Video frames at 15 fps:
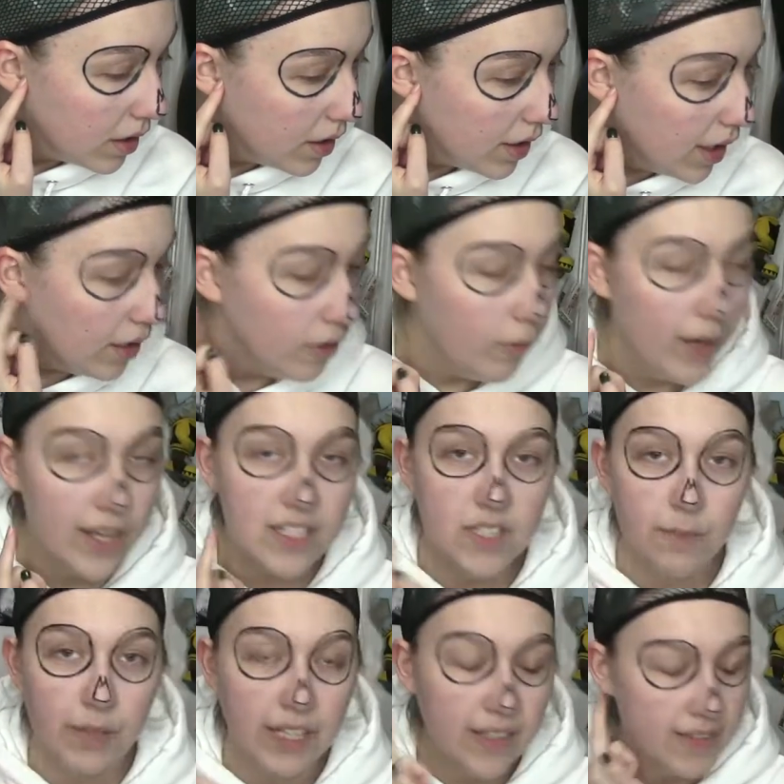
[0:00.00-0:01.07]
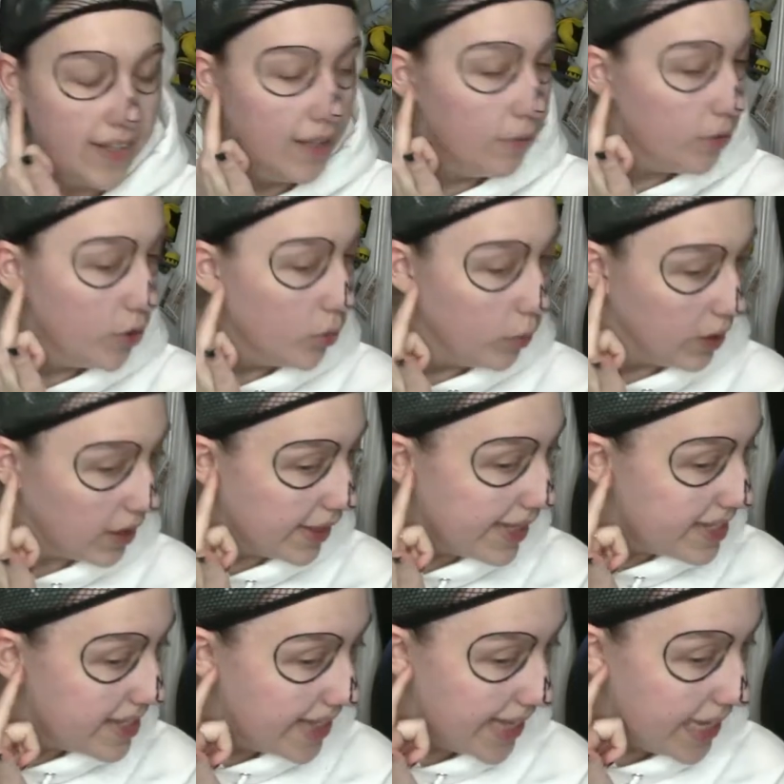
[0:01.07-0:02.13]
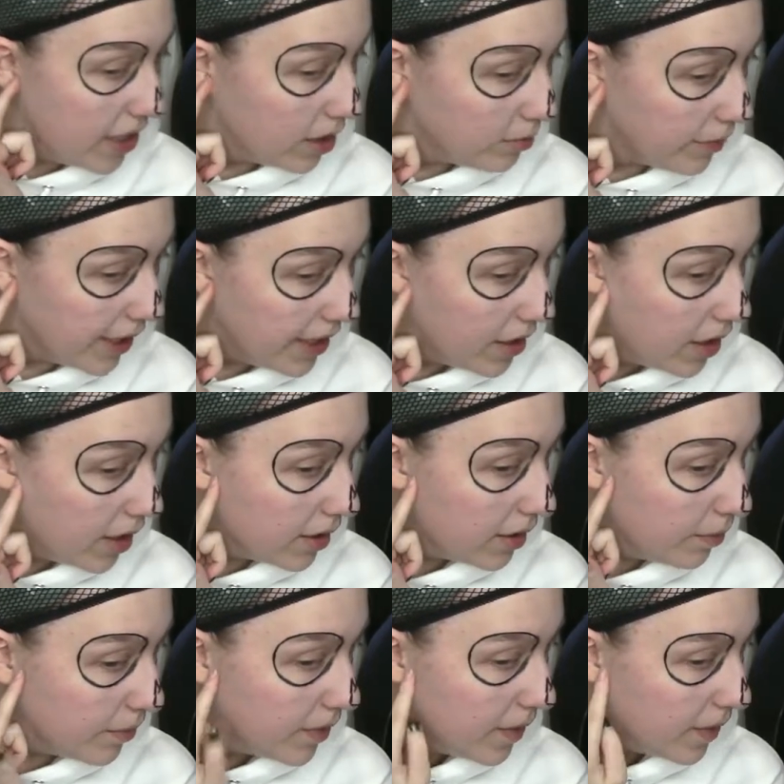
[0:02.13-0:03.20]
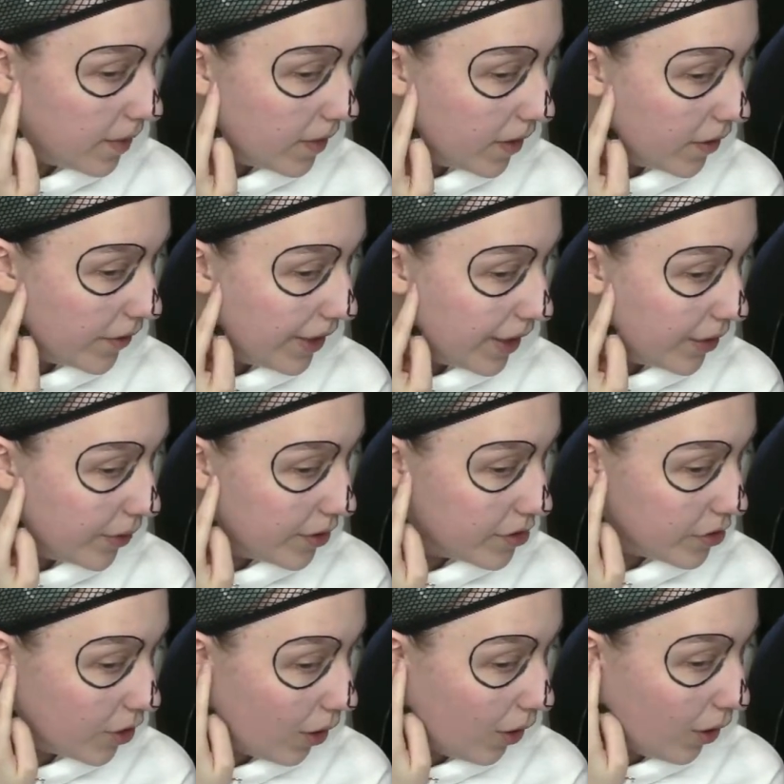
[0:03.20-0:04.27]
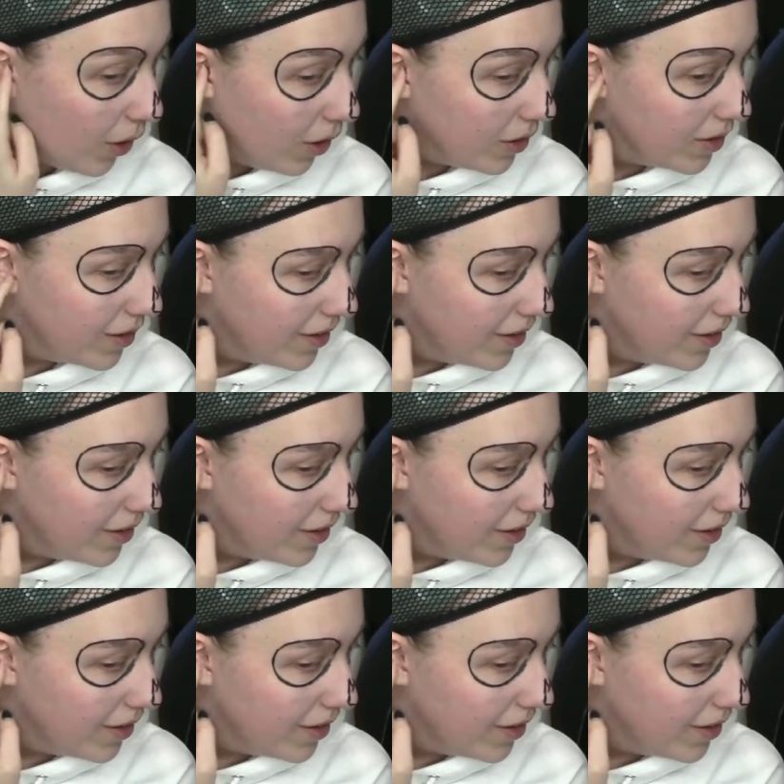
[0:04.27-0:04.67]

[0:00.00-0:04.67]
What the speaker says: How do I explain this? I don't know what this thing on your ear is called.